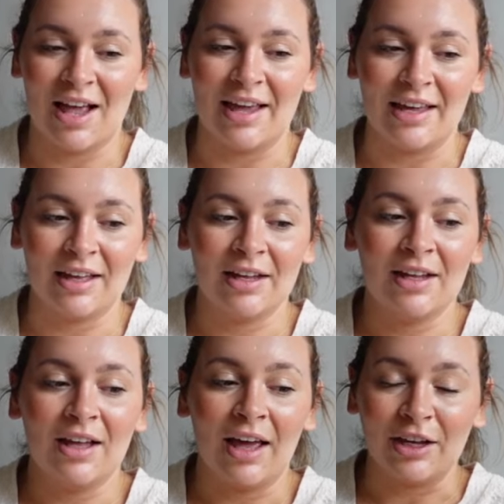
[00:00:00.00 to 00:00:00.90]
like
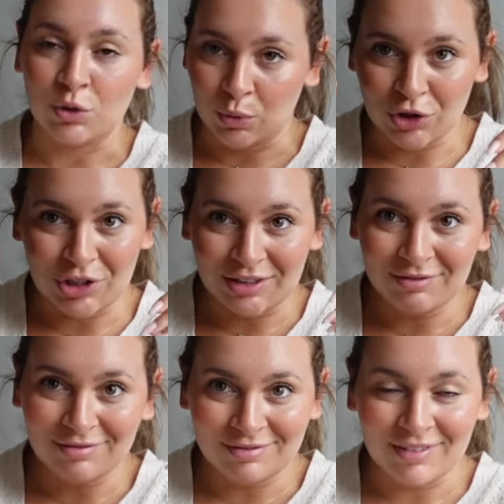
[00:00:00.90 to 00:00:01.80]
exhaustion
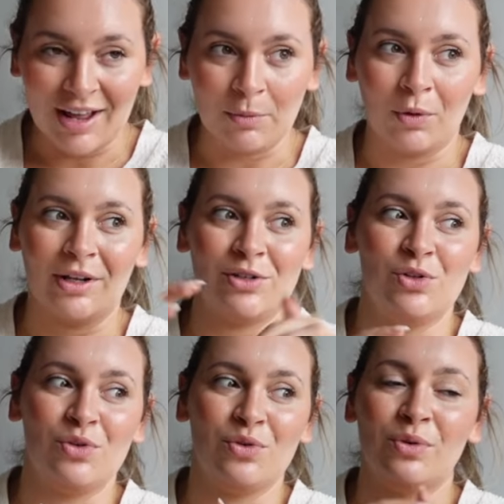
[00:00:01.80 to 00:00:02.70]
and wanting
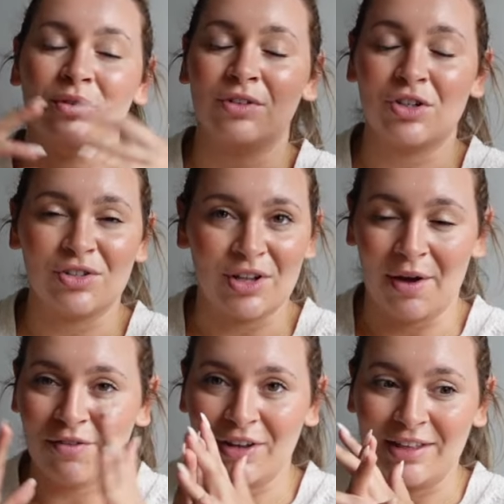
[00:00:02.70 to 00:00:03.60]
to just slow
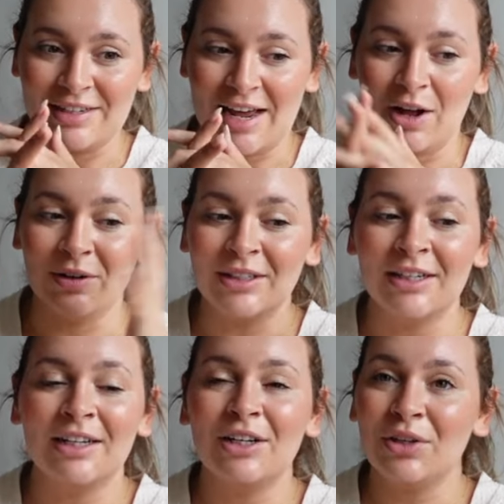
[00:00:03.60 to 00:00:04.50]
everything down,
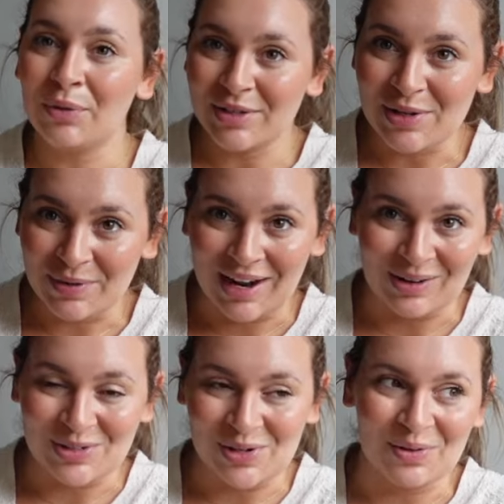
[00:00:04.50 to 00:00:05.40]
you are so
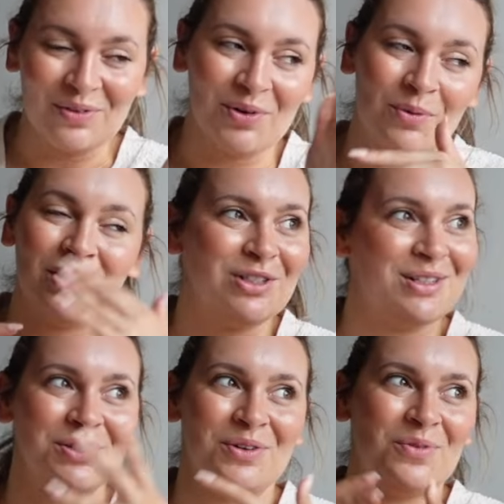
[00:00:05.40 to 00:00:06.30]
allowed to if you're watching
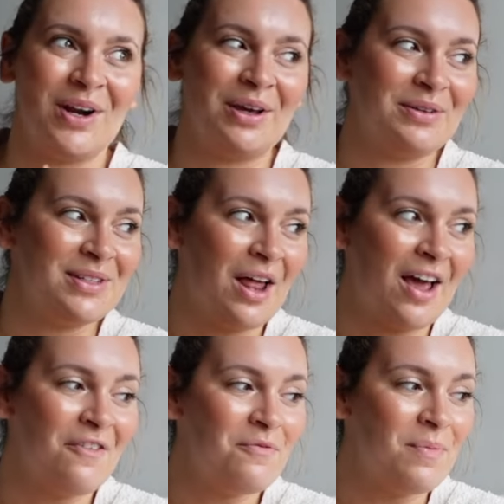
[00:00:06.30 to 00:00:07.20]
this sort of when it goes
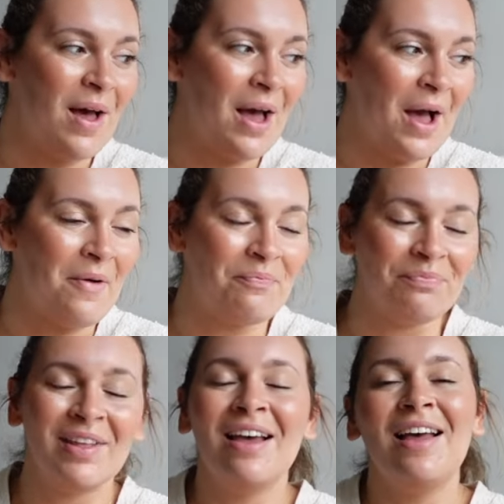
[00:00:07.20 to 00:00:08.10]
live. But
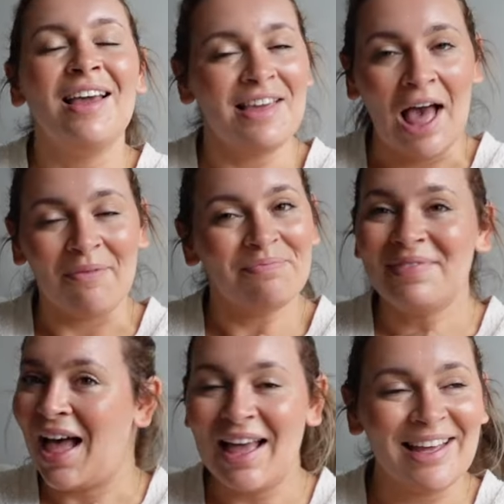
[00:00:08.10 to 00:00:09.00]
yeah,
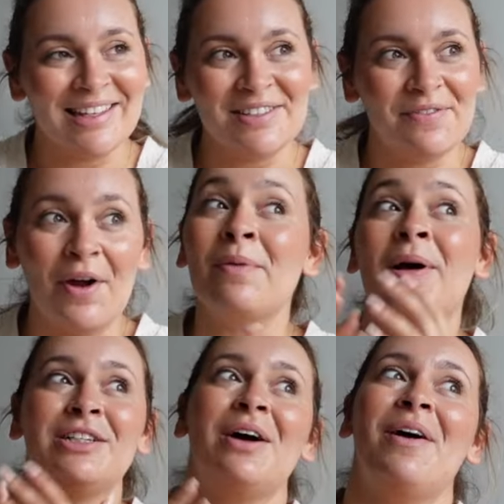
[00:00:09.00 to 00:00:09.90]
that is very
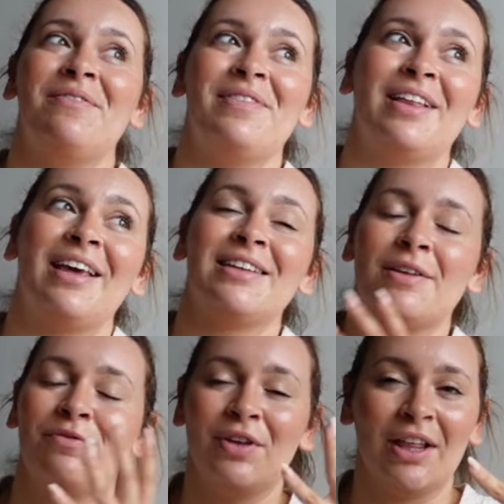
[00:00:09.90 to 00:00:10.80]
much how I'm feeling, as
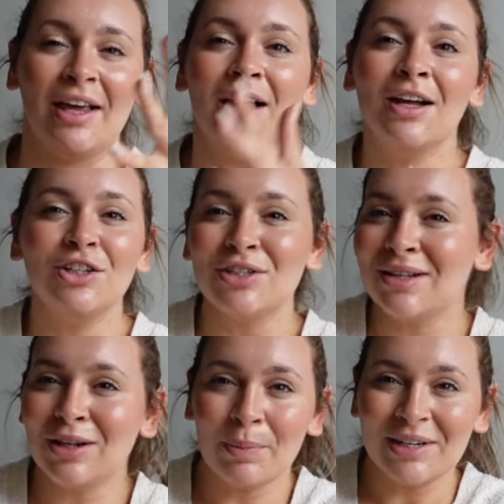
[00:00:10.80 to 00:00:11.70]
I'm feeling just a
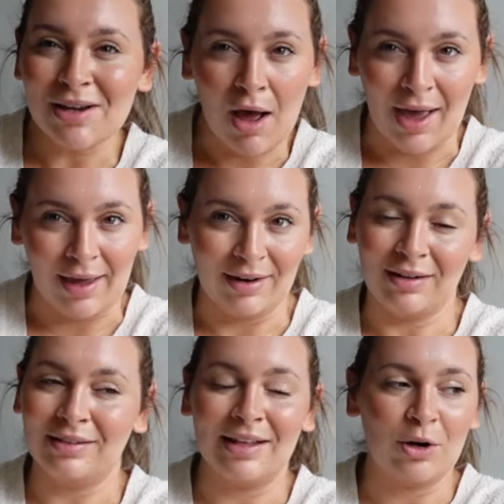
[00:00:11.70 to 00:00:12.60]
little bit tired, a
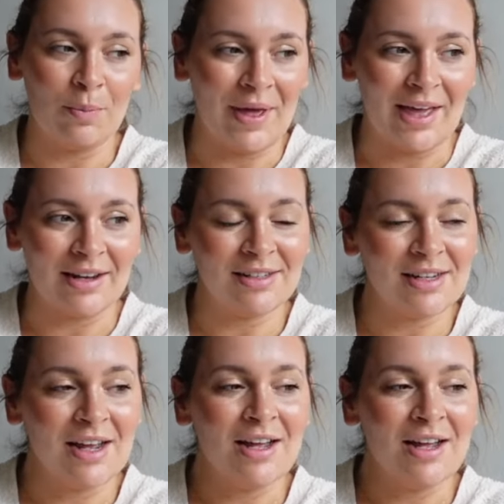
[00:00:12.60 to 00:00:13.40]
little bit